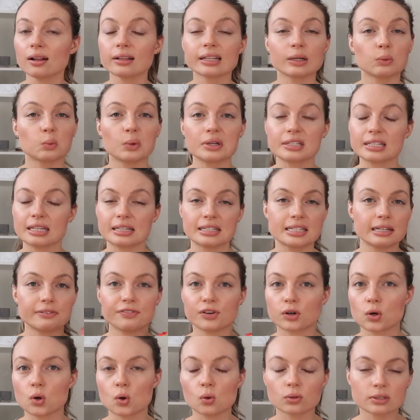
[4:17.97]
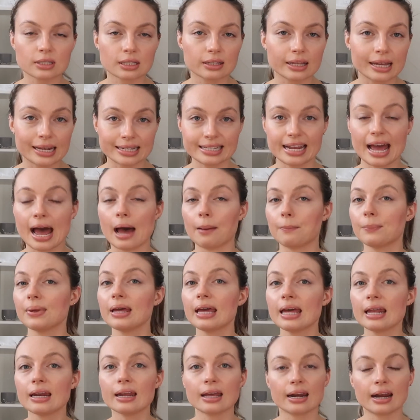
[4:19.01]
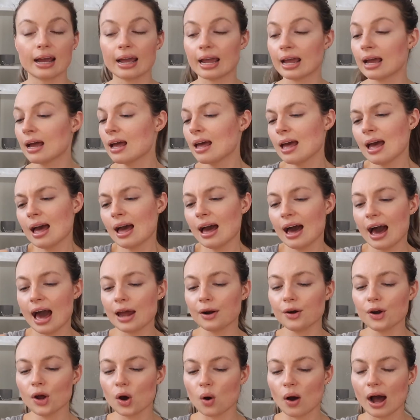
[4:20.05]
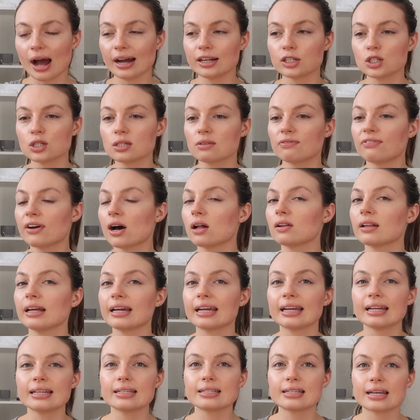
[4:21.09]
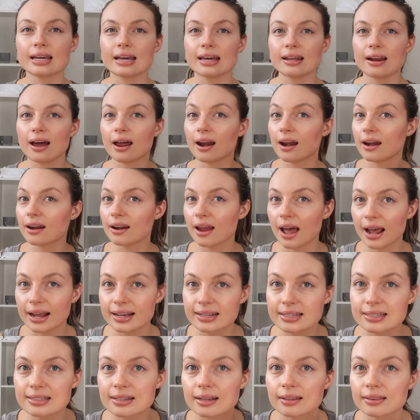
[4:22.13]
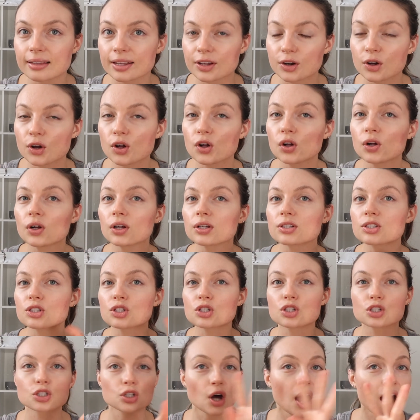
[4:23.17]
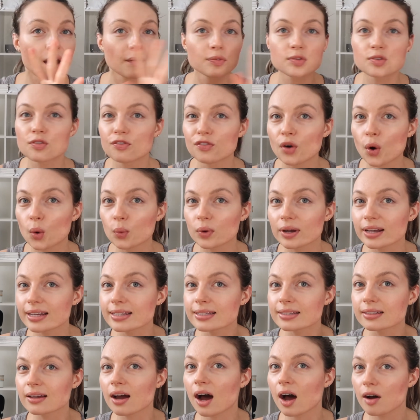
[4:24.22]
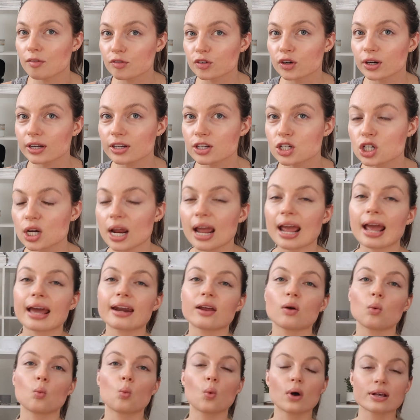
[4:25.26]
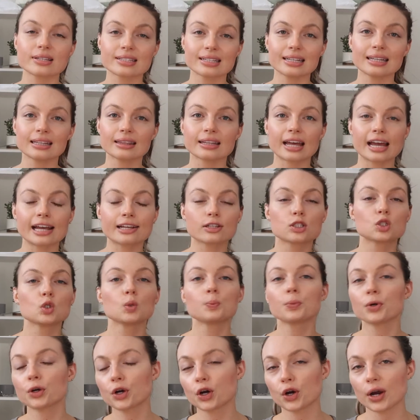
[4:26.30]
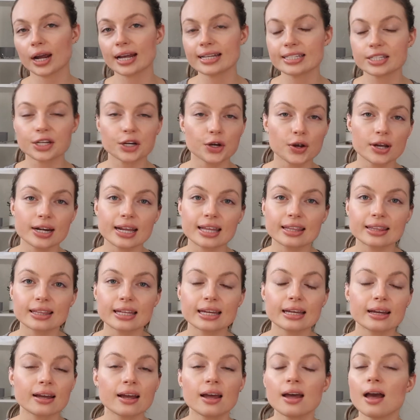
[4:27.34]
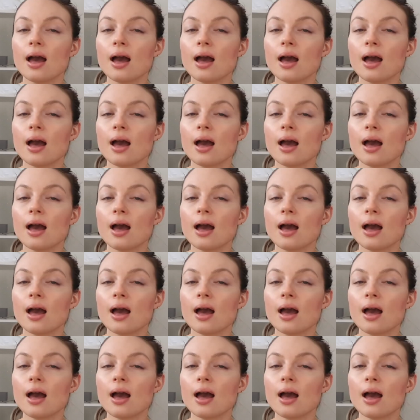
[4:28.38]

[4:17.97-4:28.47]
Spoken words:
It wasn't difficult to like tap in, and I don't know, I just felt like it did a nice little soft focus coverage, and it wasn't like super crazy or anything,